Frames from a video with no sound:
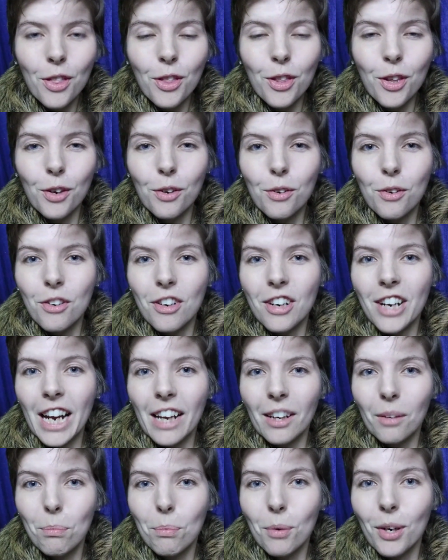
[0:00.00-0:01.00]
the
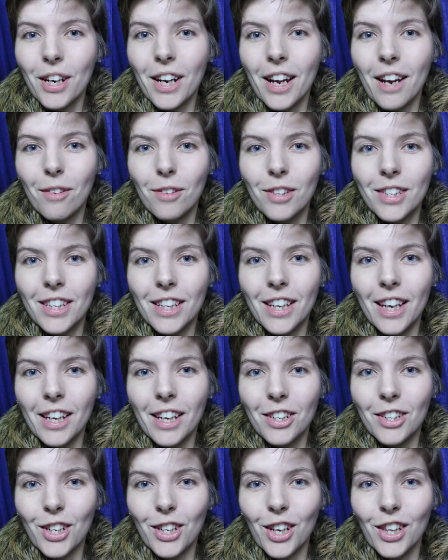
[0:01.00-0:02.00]
correct
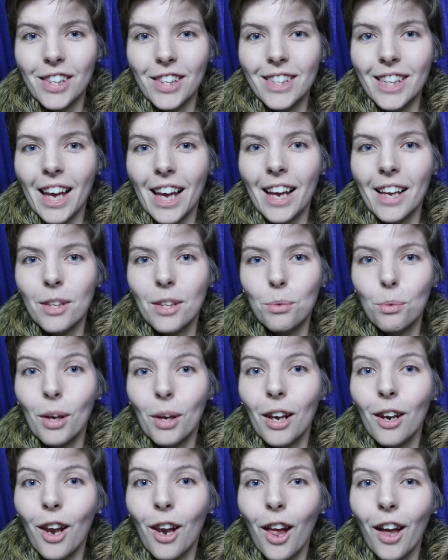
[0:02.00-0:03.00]
pronunciations as
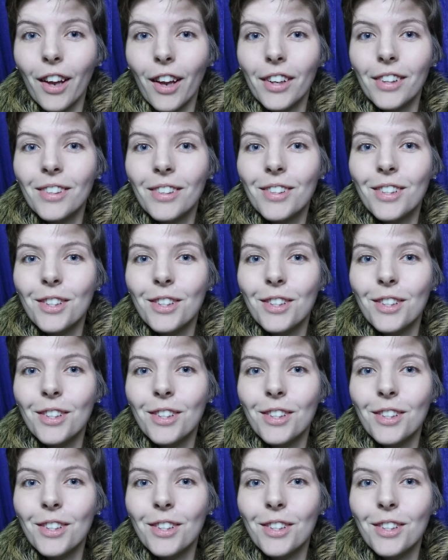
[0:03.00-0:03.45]
we learn